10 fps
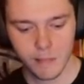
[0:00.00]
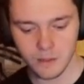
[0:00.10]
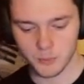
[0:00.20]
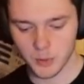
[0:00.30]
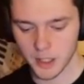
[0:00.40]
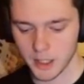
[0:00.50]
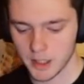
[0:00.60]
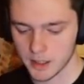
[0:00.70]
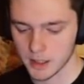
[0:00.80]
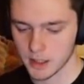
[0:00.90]
But
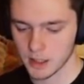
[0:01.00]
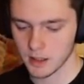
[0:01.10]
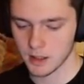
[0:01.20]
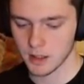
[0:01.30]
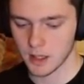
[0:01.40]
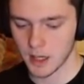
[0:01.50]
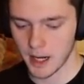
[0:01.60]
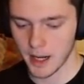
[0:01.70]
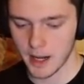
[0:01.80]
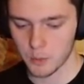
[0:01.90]

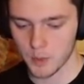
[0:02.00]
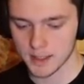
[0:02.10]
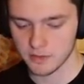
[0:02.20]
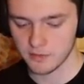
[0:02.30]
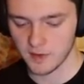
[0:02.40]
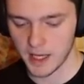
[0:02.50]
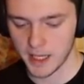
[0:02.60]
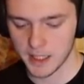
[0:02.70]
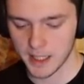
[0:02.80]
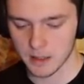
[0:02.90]
I
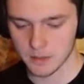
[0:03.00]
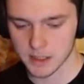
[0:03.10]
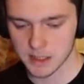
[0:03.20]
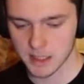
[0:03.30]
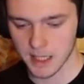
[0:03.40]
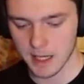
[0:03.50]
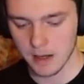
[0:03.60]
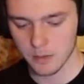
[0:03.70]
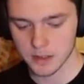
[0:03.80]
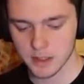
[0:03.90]
rectified like a mistake, I
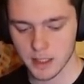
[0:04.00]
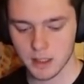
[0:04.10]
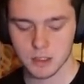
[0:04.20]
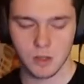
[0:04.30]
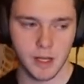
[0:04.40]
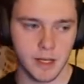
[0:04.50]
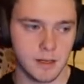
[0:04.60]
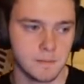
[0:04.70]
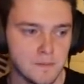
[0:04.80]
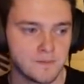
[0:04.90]
would say. So like
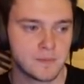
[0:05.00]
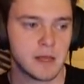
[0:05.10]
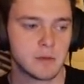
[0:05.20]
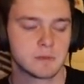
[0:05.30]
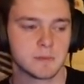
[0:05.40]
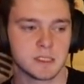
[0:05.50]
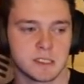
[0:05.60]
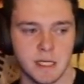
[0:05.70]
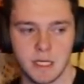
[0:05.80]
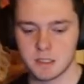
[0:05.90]
it was a
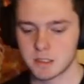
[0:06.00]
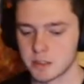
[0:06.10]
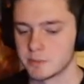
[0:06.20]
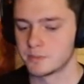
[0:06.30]
mistake to